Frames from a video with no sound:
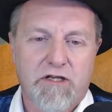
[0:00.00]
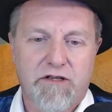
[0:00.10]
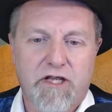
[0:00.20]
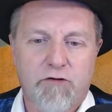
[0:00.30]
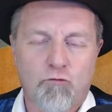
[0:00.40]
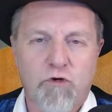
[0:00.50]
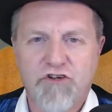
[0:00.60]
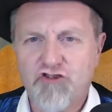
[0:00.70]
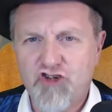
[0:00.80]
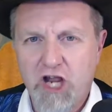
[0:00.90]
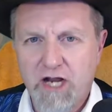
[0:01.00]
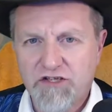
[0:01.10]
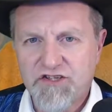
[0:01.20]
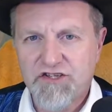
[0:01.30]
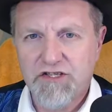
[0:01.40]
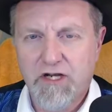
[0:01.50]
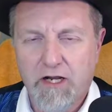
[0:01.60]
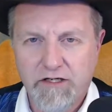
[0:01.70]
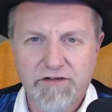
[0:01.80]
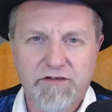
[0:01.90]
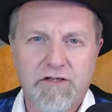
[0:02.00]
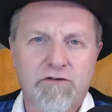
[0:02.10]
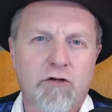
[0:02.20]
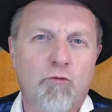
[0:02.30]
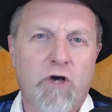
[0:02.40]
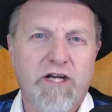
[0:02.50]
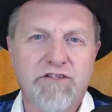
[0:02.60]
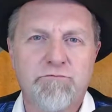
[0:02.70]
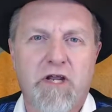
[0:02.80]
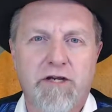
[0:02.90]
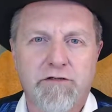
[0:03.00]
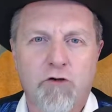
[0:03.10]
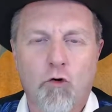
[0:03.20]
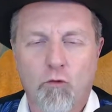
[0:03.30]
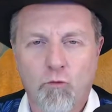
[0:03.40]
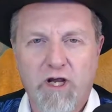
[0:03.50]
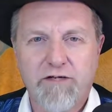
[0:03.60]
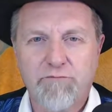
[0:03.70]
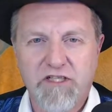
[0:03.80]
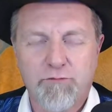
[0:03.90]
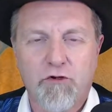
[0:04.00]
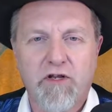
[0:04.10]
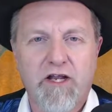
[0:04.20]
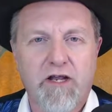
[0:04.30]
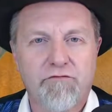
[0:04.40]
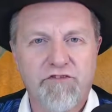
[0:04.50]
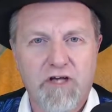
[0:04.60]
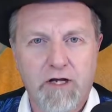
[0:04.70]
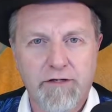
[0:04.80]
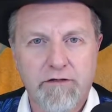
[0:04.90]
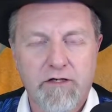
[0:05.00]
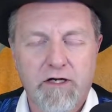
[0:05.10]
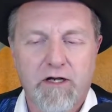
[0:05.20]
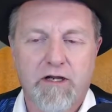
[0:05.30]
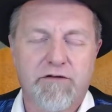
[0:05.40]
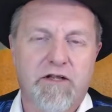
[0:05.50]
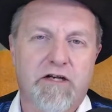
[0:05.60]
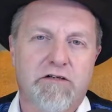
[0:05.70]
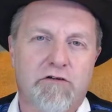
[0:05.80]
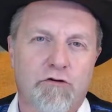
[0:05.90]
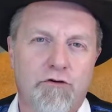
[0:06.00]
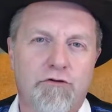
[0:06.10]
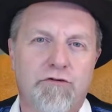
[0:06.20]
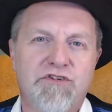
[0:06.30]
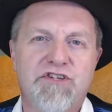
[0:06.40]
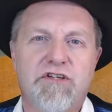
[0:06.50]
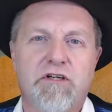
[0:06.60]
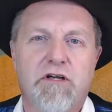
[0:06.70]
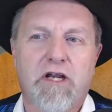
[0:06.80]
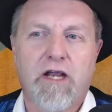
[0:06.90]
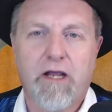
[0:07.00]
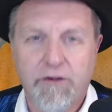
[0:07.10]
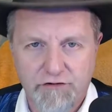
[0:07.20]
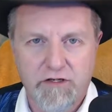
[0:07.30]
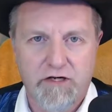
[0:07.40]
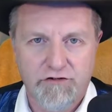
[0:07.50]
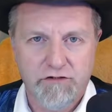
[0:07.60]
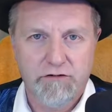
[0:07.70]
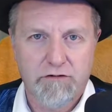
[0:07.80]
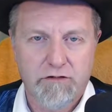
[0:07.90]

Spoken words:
that rejects anything that white men or white people have done, and that includes education.